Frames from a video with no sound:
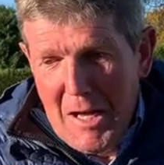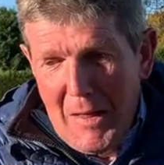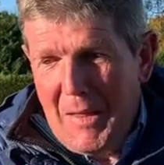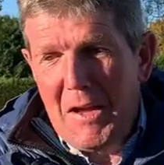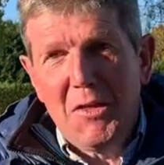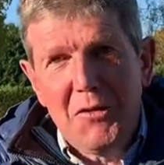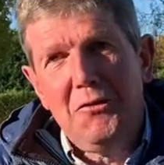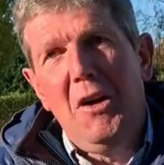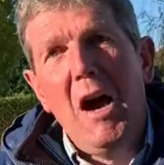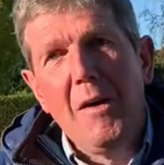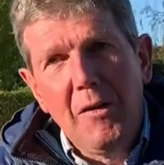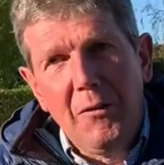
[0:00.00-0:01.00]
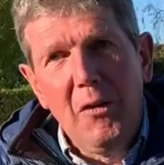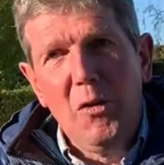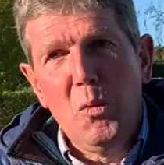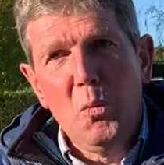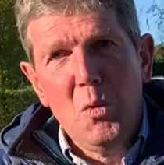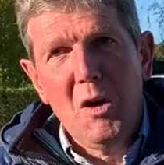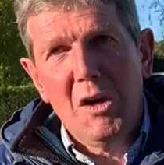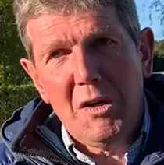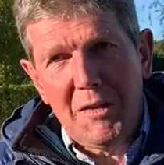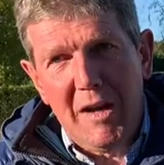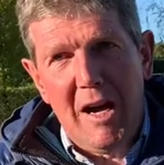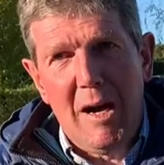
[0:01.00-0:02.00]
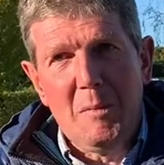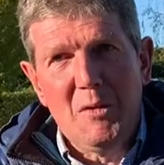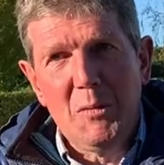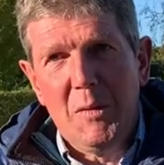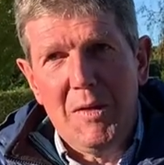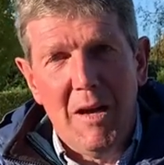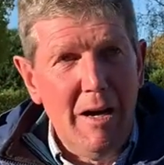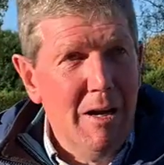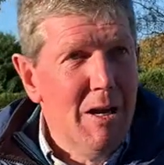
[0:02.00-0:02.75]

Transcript: they thrive off of the work that happens with that.